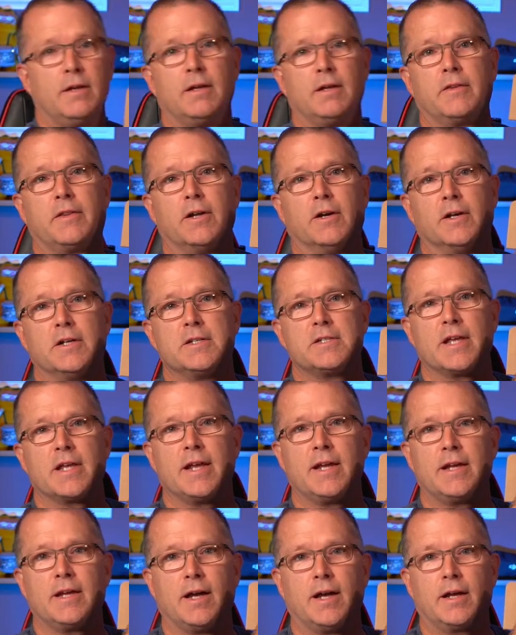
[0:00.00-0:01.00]
there is
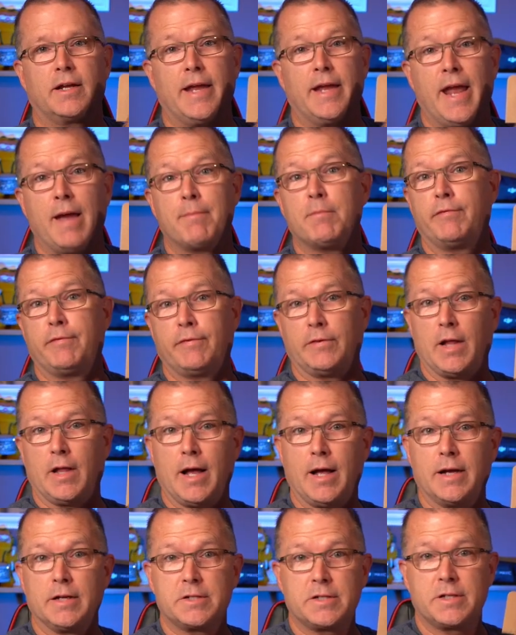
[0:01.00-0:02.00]
a
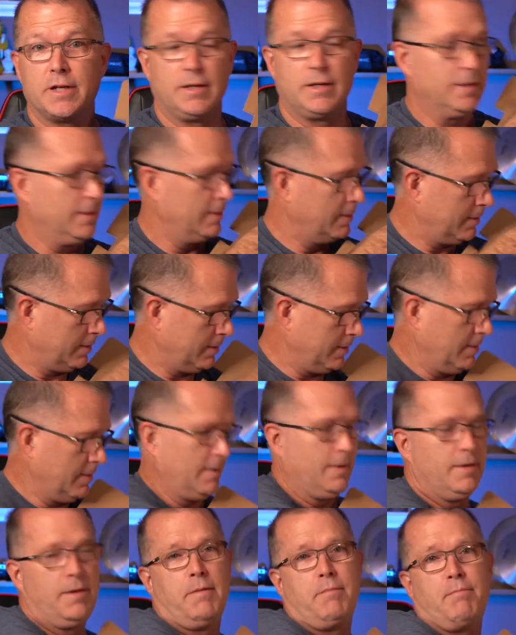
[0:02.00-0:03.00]
camouflaged
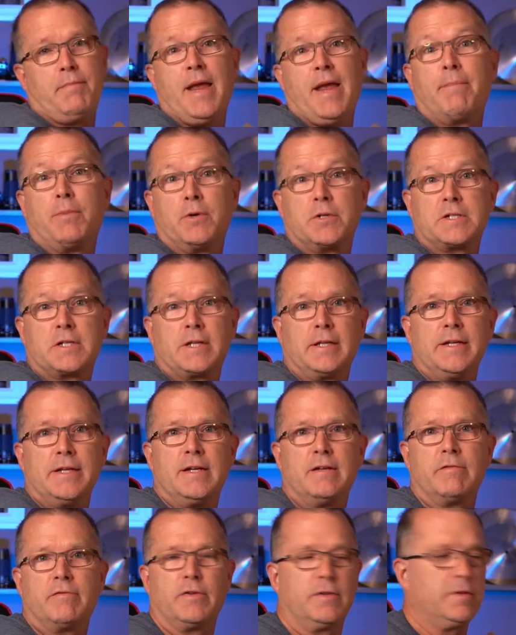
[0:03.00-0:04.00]
paper
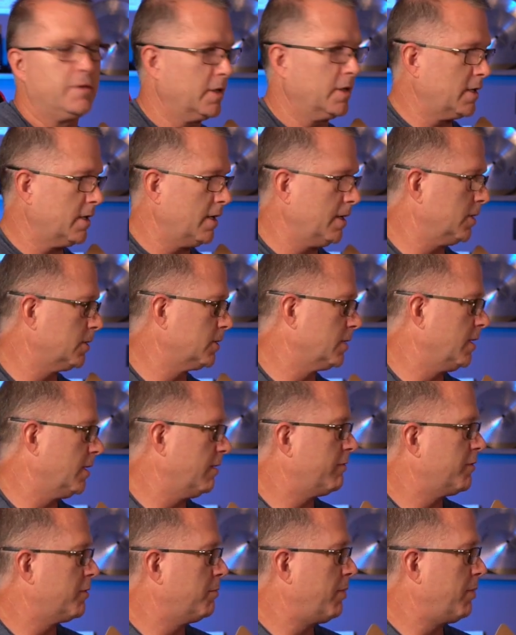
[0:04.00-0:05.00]
sleeve, the color
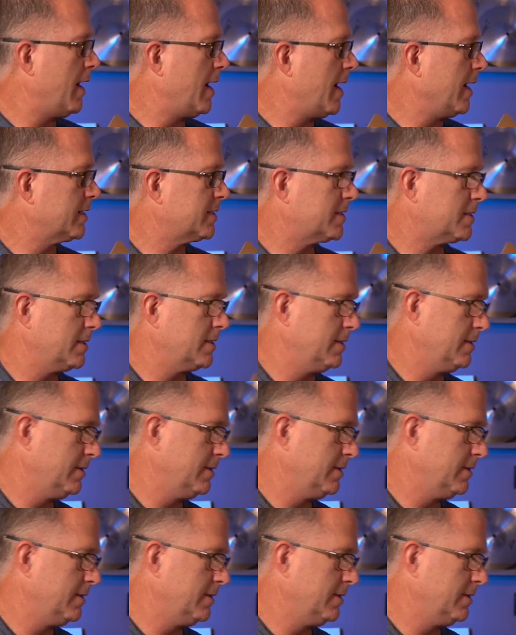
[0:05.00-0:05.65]
of the box.